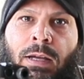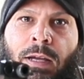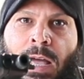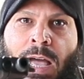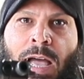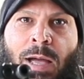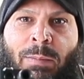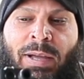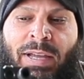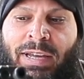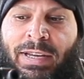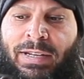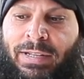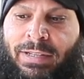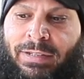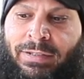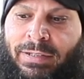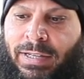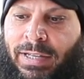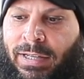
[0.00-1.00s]
on my
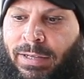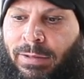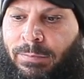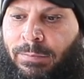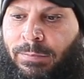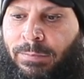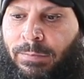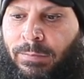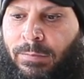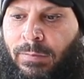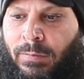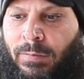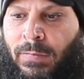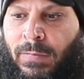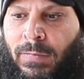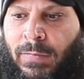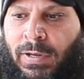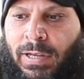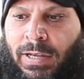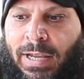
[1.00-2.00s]
EDC.
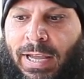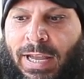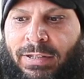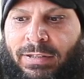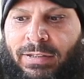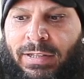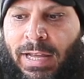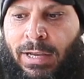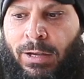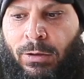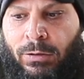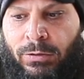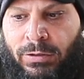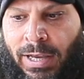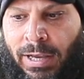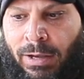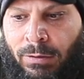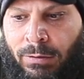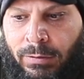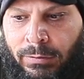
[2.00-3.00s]
In case that goes
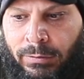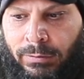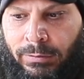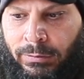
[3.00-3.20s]
out,